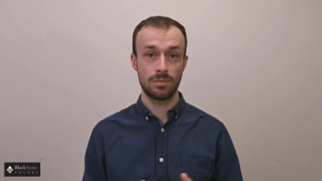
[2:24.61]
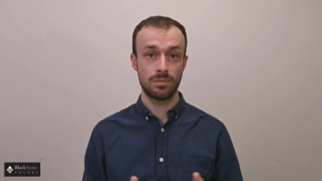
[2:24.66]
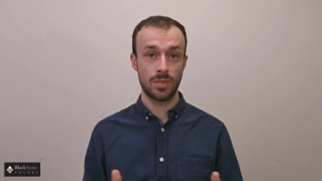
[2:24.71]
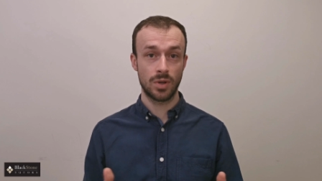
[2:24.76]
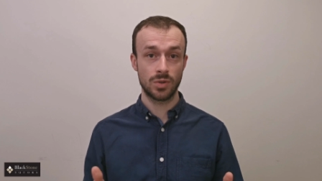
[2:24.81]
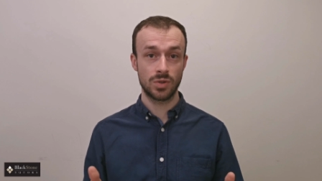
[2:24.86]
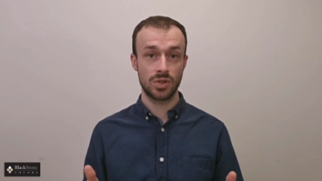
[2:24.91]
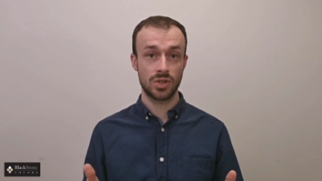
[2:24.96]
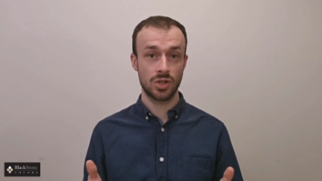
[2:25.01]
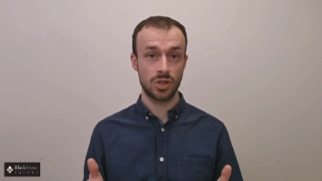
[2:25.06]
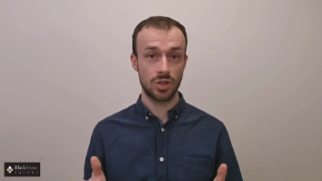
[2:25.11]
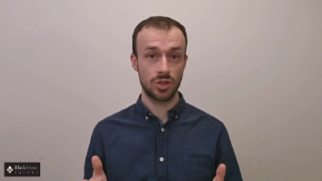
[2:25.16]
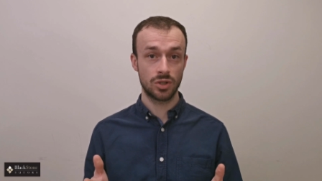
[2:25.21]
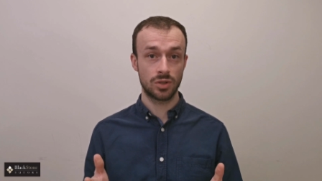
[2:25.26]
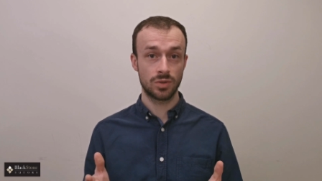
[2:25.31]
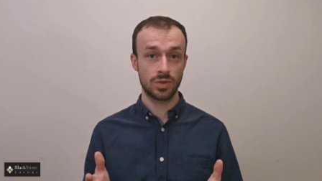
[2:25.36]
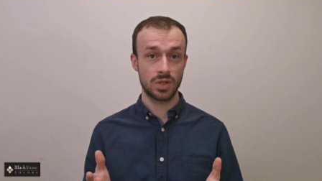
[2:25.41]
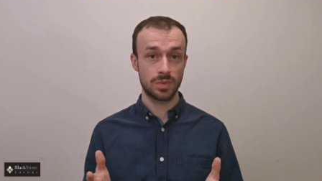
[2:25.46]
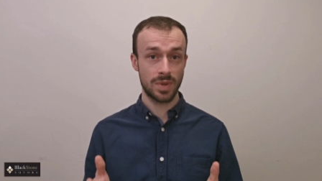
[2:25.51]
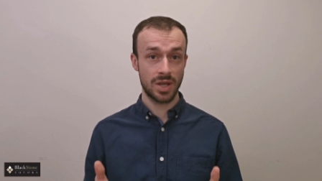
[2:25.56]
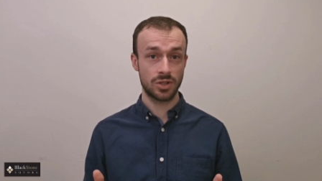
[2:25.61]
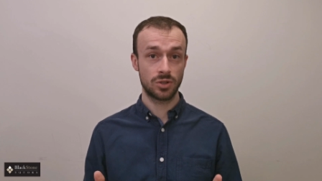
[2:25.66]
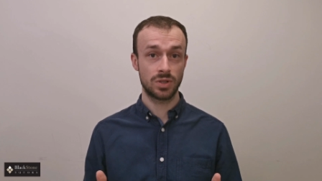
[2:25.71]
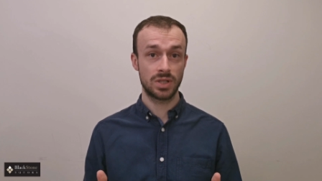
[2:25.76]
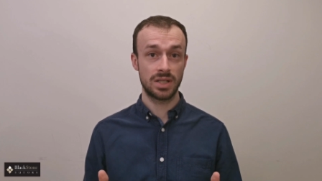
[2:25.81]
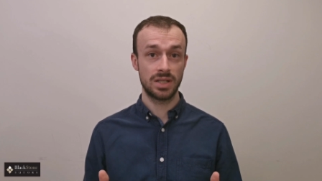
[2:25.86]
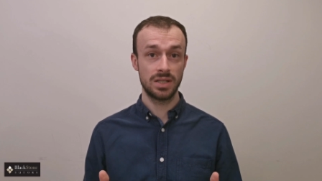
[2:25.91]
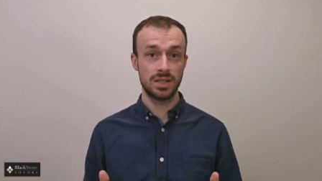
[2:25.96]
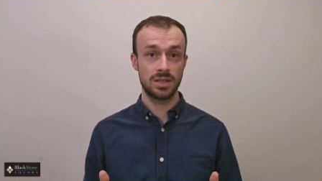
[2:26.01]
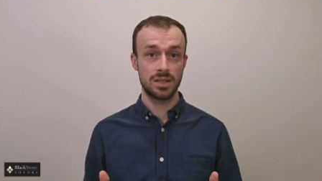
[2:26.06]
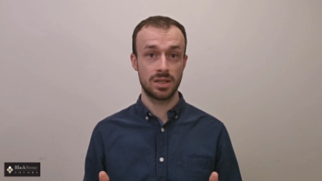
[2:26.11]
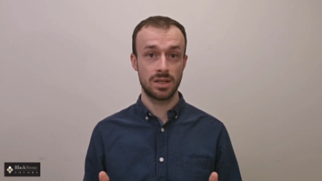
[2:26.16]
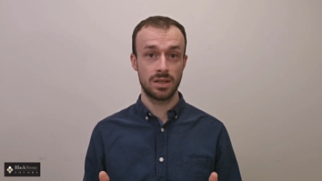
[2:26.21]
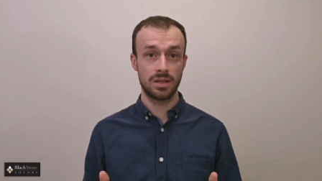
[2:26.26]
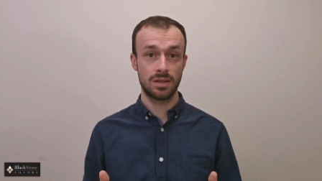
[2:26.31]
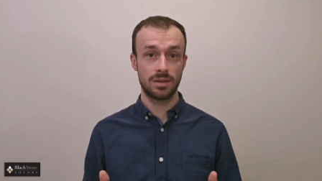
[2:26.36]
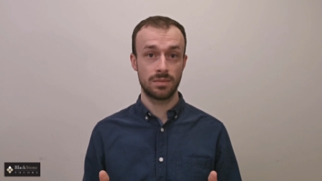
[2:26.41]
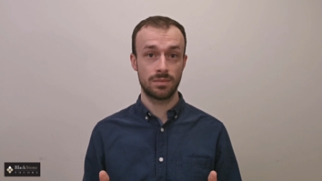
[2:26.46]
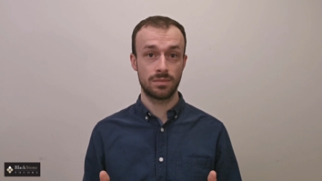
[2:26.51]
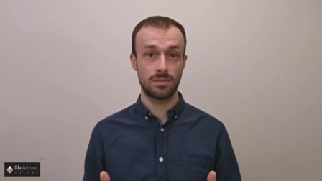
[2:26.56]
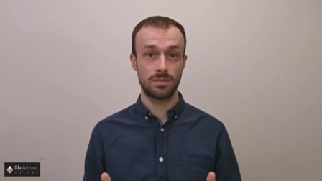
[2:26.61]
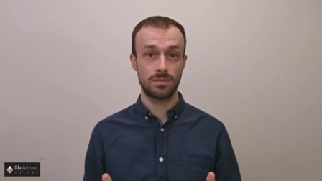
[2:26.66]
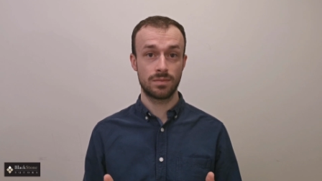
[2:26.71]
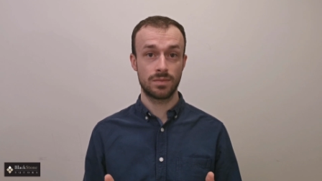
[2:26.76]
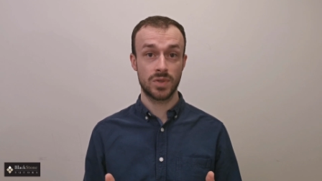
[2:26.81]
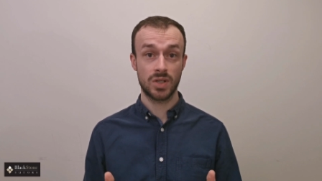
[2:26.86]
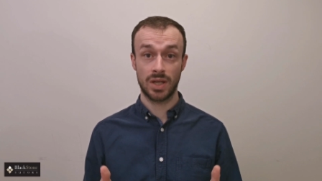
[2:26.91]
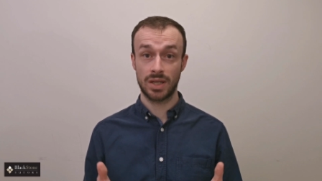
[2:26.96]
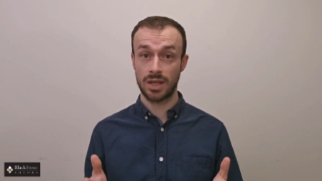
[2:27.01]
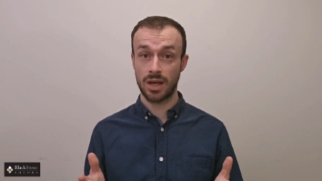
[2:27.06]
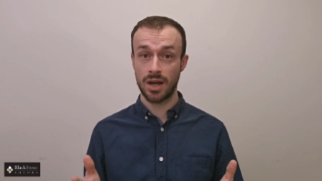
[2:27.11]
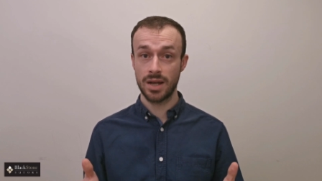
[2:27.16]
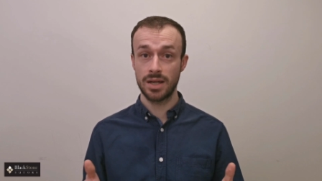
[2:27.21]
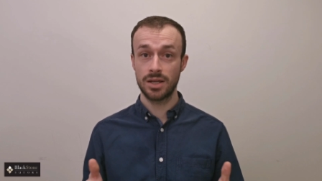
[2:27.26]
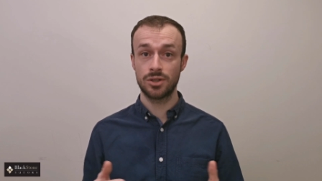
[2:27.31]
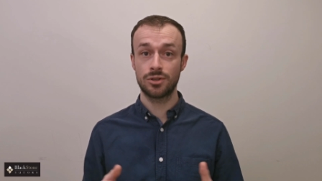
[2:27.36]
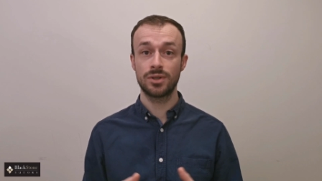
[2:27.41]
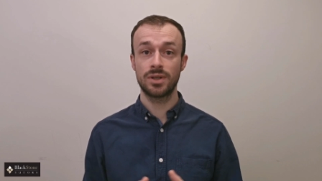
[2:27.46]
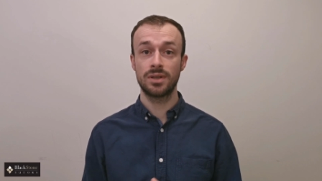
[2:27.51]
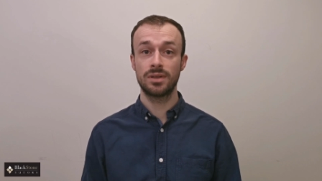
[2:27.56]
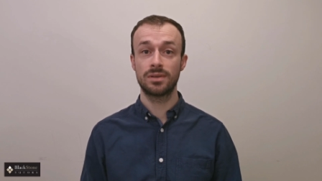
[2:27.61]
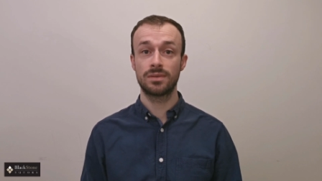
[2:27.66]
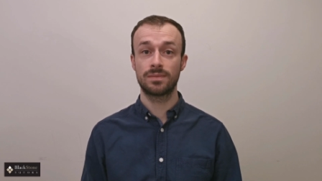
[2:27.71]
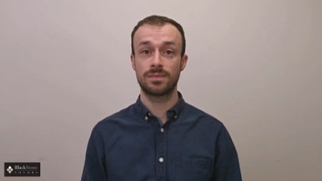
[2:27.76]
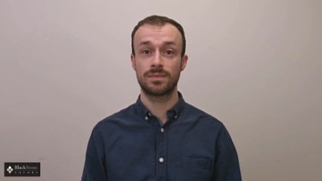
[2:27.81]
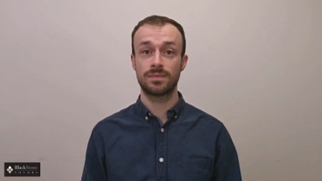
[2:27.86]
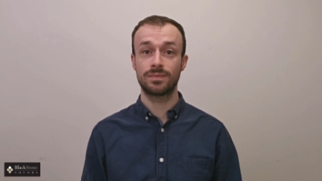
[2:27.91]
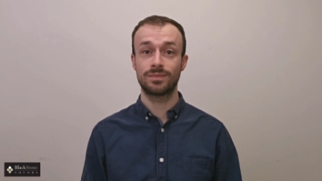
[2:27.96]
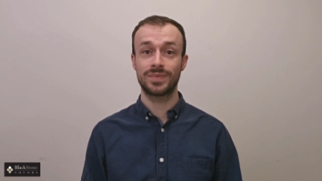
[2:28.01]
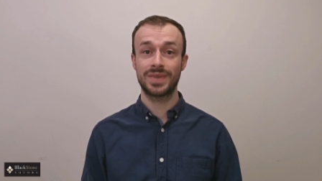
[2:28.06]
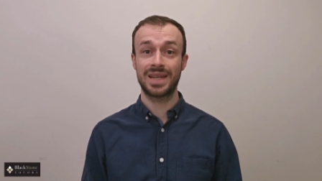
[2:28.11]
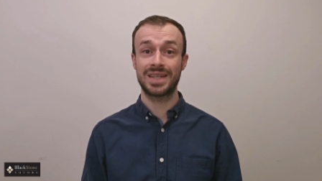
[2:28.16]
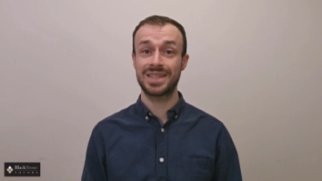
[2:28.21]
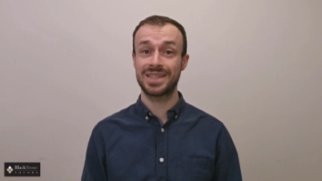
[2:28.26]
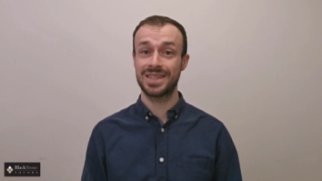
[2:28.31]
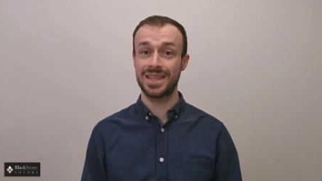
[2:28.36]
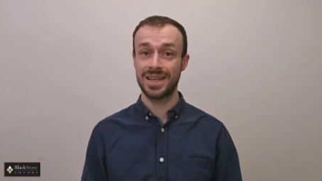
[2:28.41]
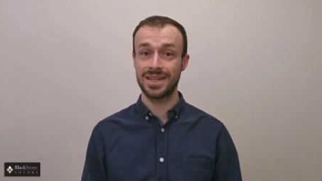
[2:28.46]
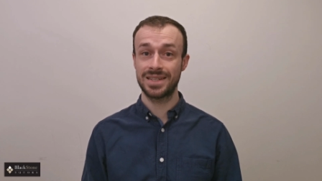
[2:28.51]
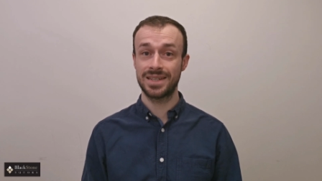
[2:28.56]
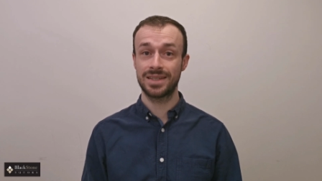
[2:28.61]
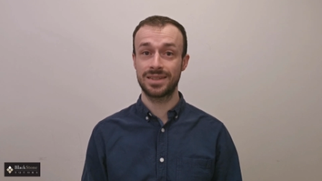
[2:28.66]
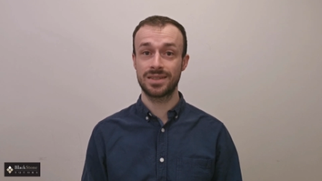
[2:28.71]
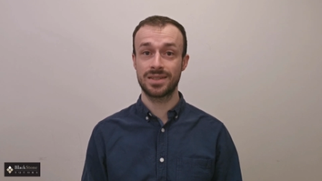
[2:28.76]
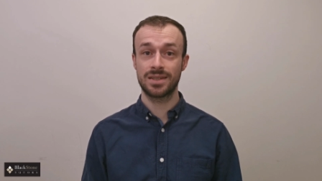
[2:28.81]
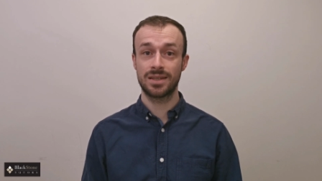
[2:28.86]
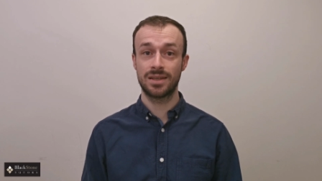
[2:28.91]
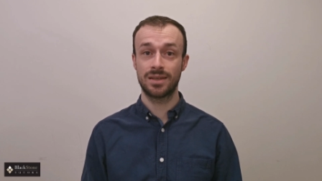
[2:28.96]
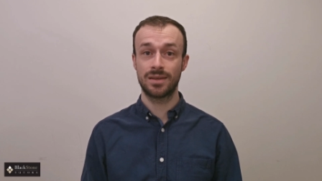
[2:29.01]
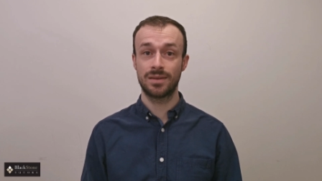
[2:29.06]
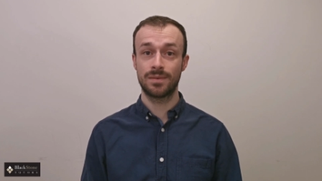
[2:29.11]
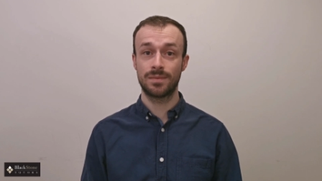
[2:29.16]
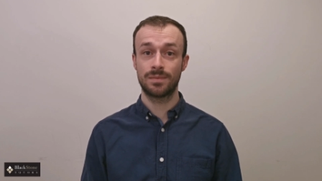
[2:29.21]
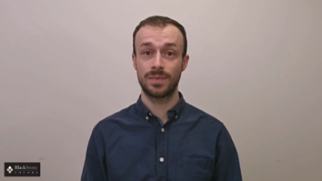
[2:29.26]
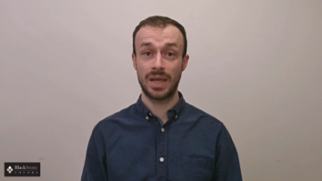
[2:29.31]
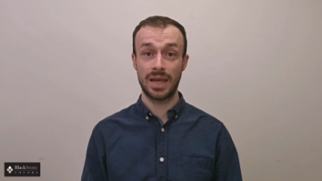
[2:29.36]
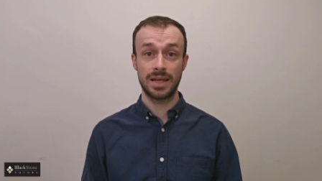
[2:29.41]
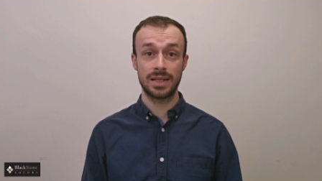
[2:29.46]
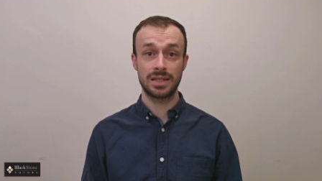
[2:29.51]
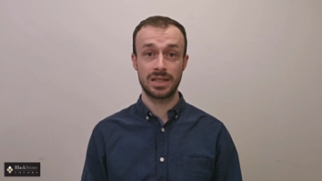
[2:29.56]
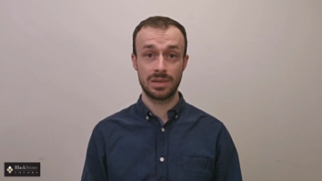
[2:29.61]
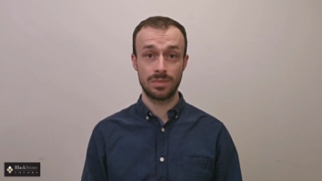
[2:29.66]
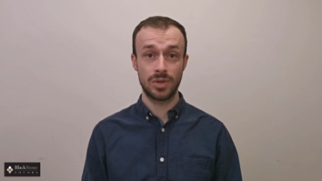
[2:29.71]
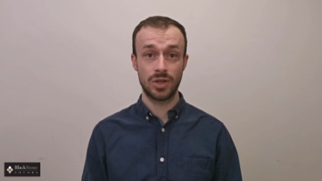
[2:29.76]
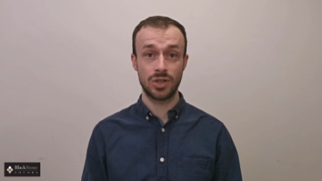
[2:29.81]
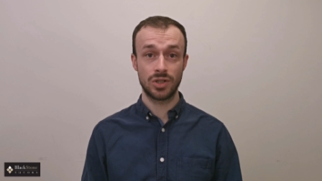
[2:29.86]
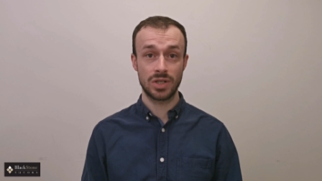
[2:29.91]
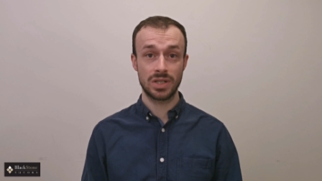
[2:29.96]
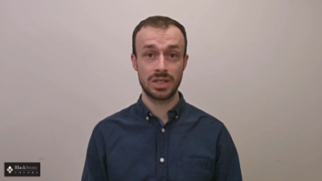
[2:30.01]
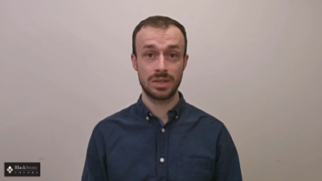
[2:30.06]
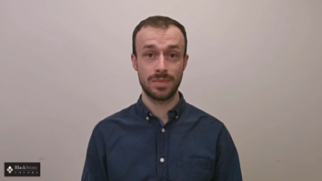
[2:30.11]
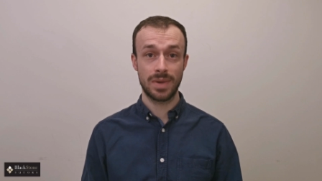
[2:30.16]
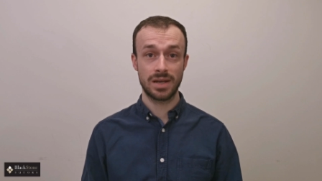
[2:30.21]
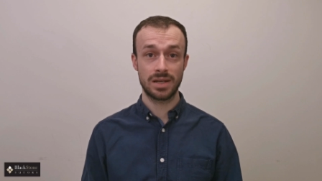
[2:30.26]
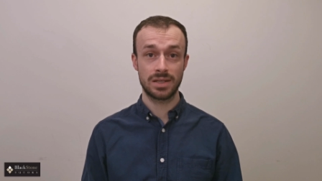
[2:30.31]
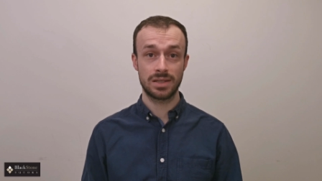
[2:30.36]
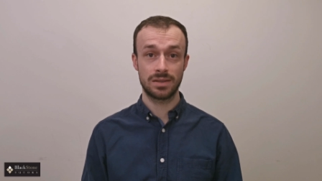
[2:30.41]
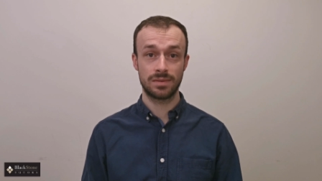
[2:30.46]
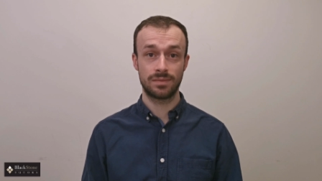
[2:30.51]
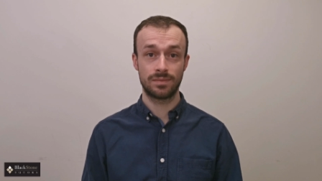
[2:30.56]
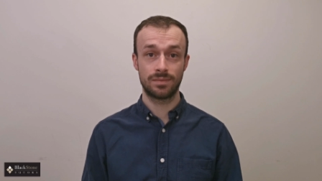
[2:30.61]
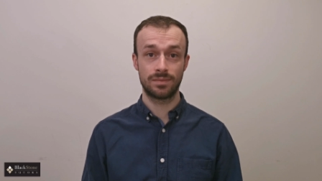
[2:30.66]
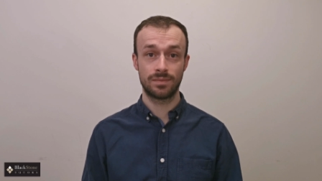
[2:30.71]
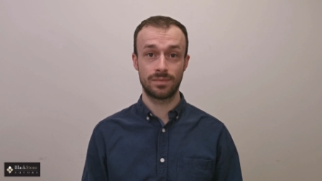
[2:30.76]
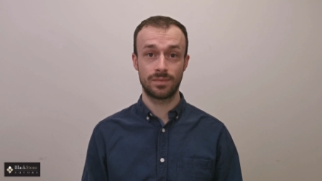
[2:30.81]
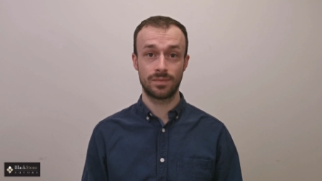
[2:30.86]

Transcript: most surgical specialties, psychiatry, anaesthetics, and emergency medicine.